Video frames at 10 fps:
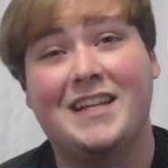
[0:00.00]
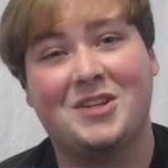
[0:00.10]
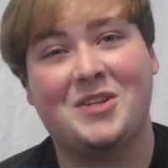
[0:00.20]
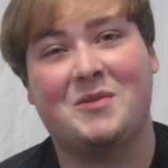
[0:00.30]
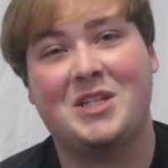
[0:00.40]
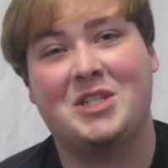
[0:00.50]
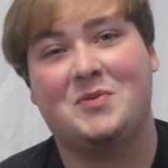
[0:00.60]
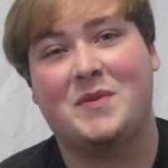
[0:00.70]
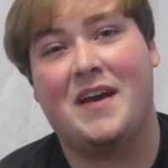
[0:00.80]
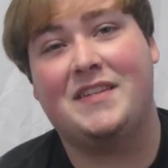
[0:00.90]
That's all the
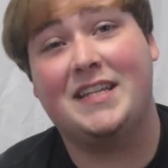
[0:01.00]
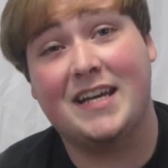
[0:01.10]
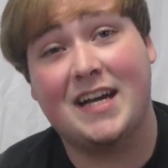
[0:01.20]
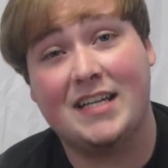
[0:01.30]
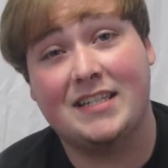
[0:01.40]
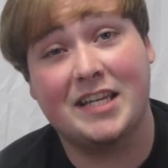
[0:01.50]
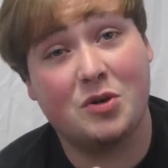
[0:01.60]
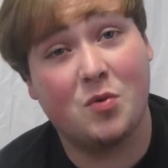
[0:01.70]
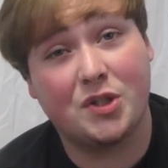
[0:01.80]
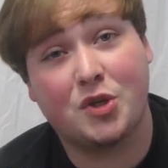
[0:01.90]
questions we have today, guys.
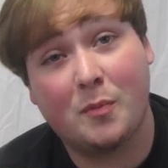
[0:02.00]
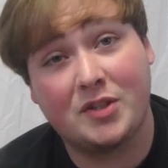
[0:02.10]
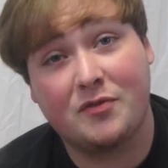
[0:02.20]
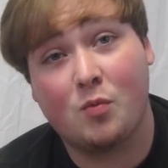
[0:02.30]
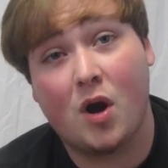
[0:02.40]
Thank you all so much for